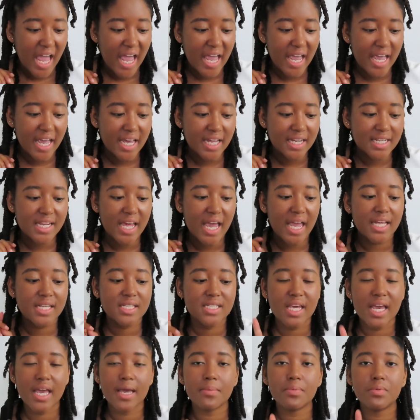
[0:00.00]
and a
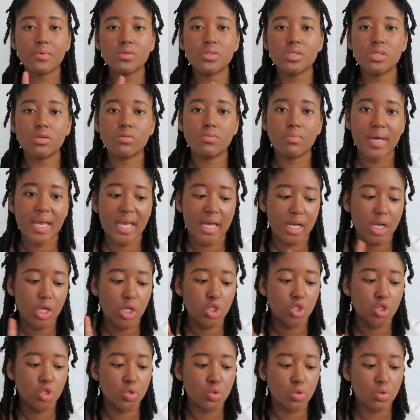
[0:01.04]
table to
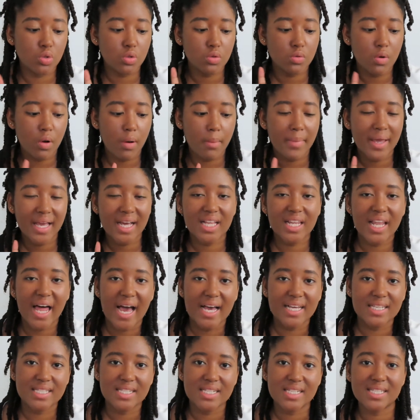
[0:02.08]
manage dual enrollment
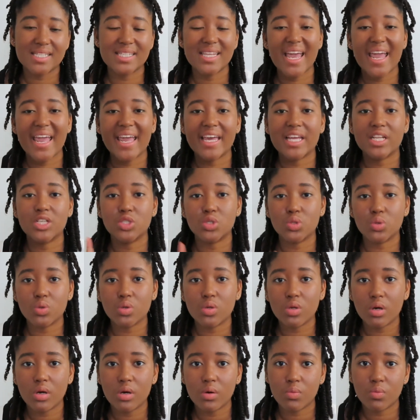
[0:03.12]
classes and
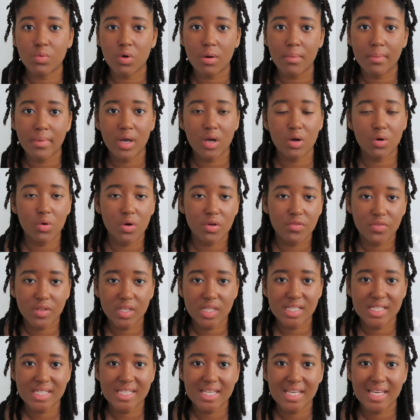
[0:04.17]
dual enrollment
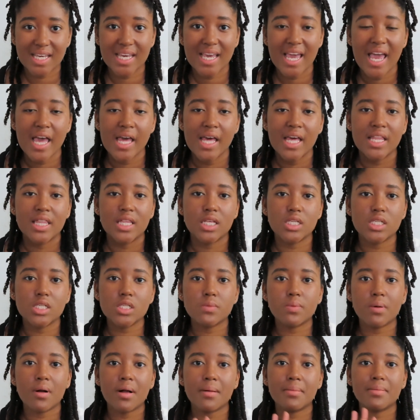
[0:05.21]
equivalency. This
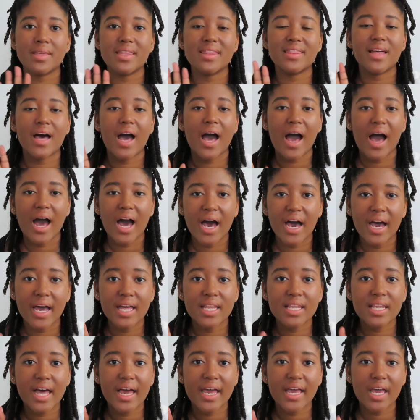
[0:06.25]
is probably the
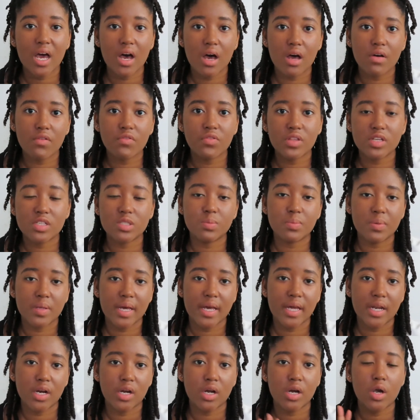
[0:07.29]
highlight of this
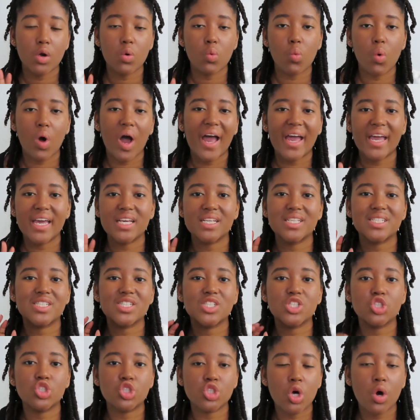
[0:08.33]
planner and why it's
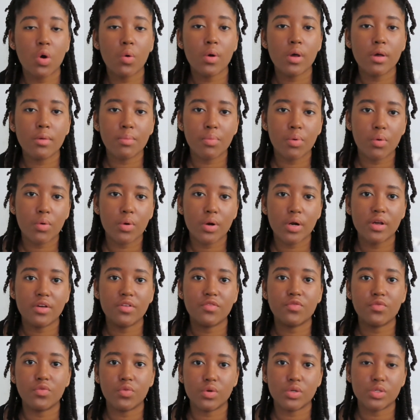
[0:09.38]
so
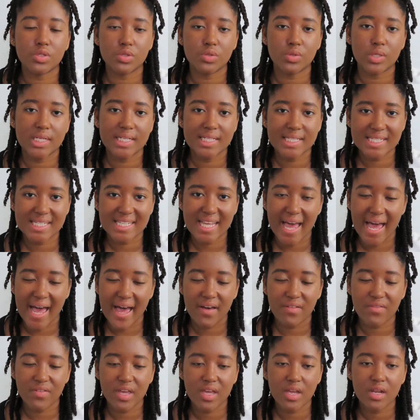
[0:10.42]
important for students to
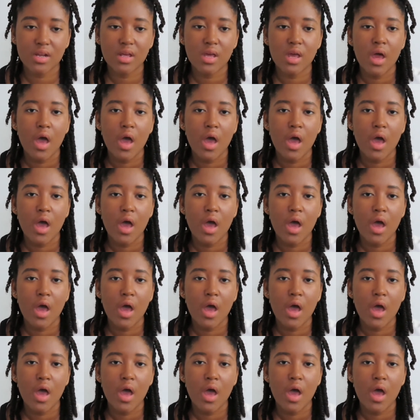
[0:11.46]
have it.